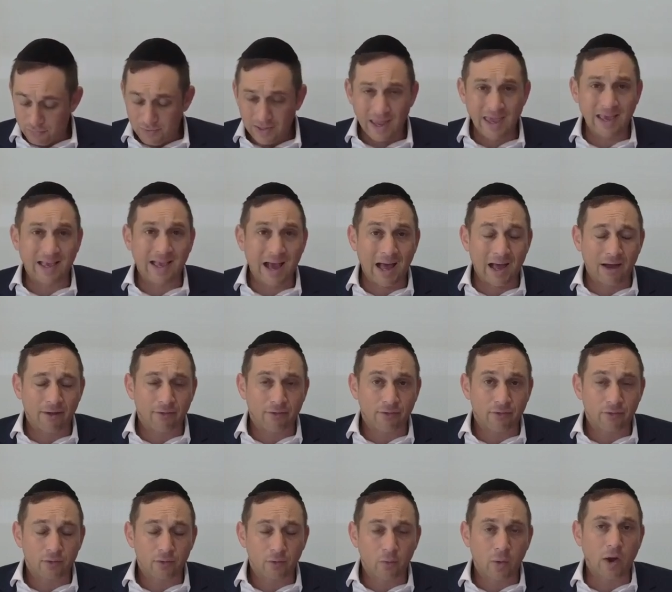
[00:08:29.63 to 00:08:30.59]
a
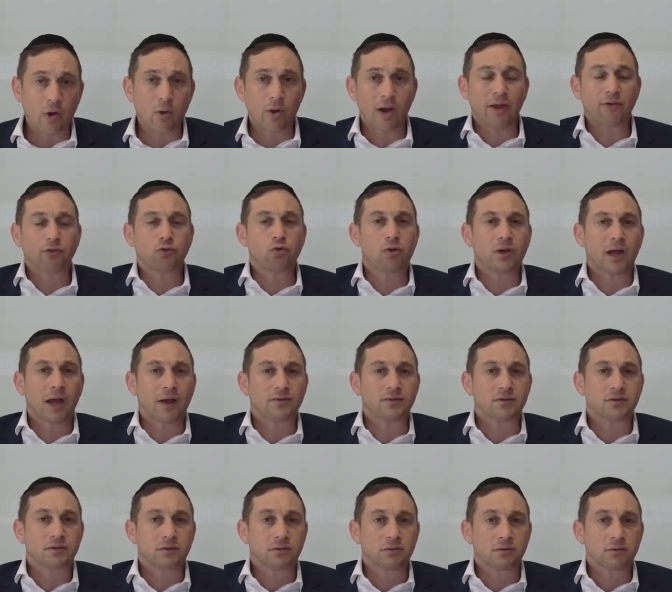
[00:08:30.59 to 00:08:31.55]
cup. Why don't I have two
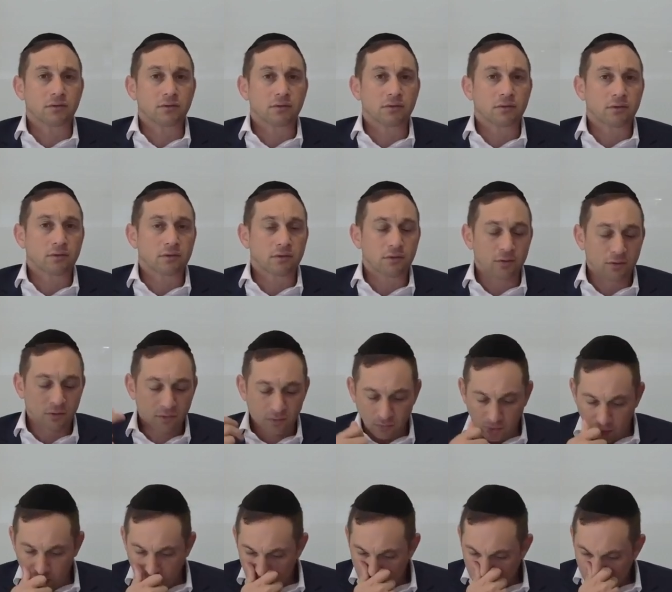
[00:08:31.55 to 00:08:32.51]
kavs?
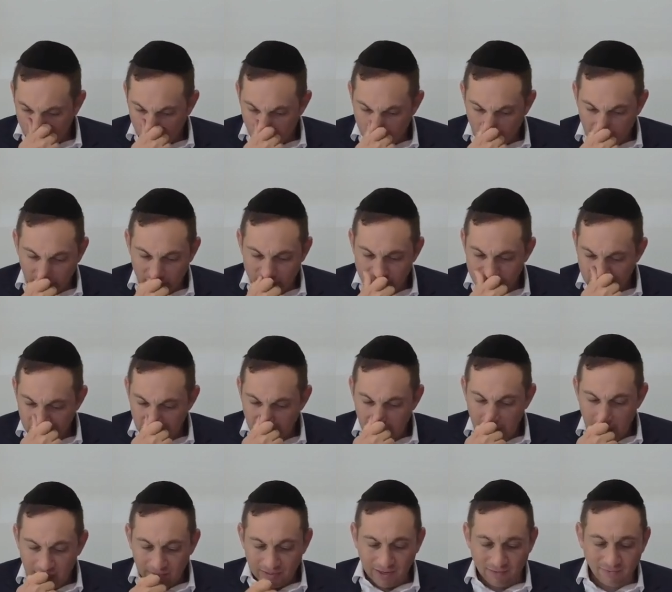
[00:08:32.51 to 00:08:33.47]
Why don't have two kavs?
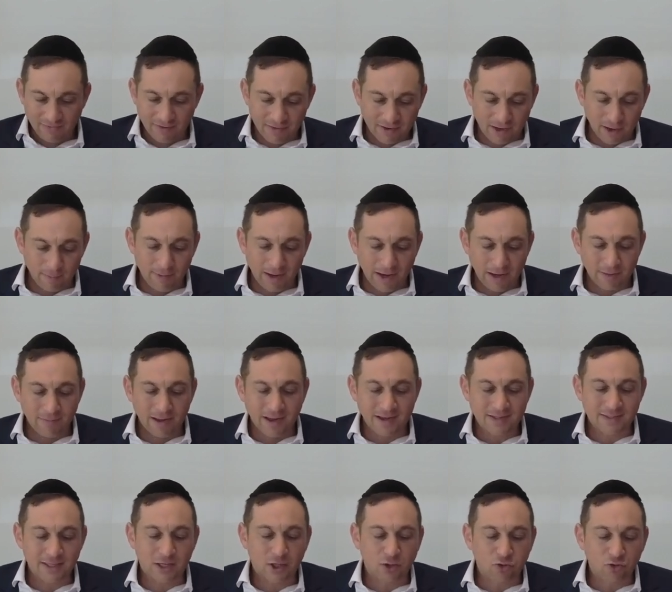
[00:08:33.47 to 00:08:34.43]
I have I
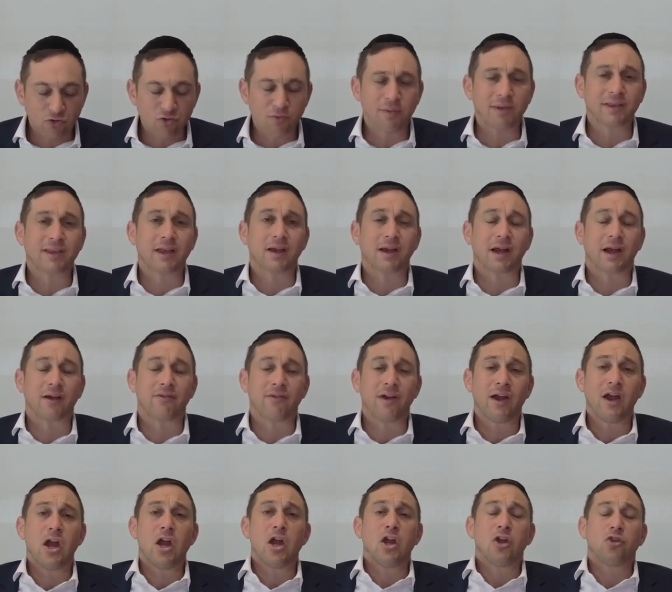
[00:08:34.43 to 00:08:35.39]
say,
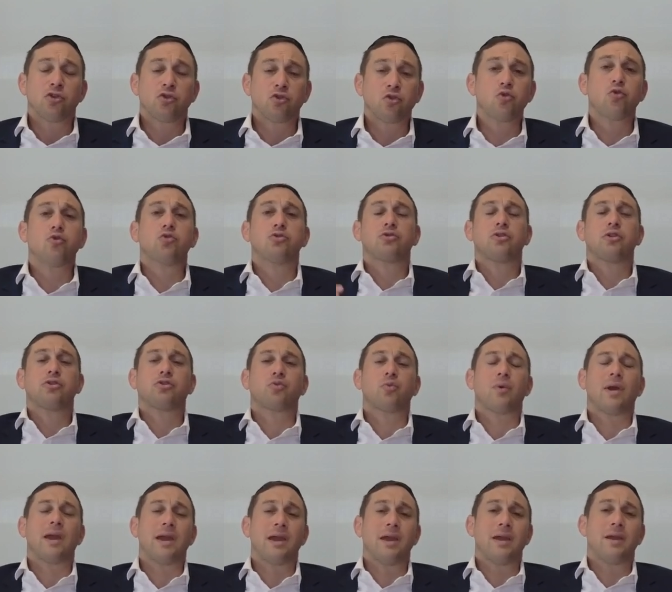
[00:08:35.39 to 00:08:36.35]
two to
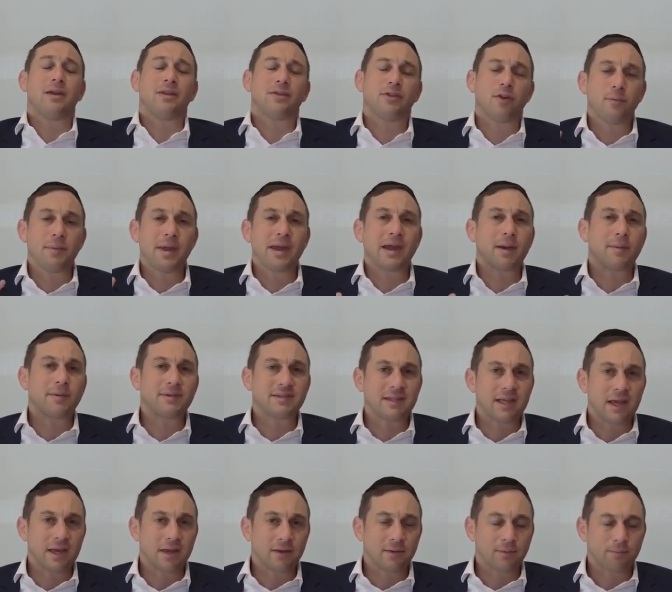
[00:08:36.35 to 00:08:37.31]
three, they'll make a
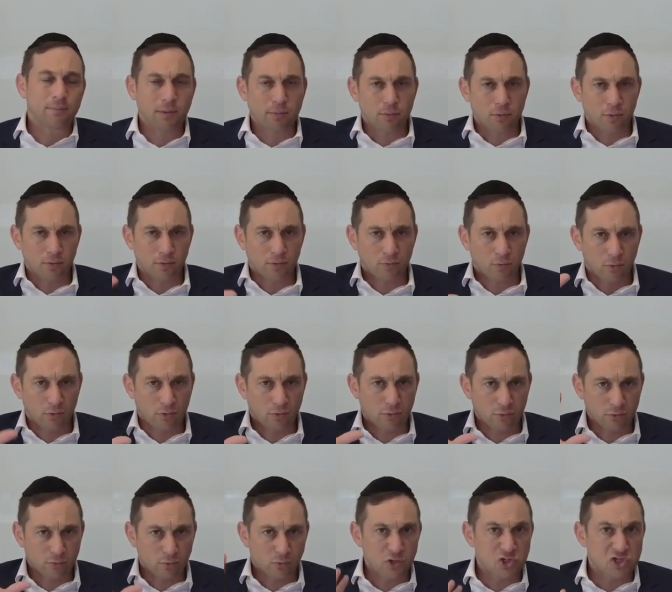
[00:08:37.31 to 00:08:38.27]
mistake. People will,
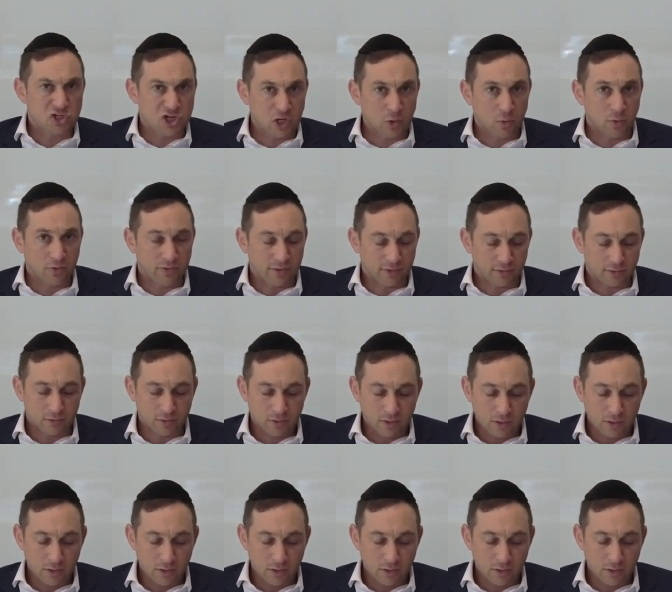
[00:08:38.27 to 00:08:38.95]
will, will cheat with it.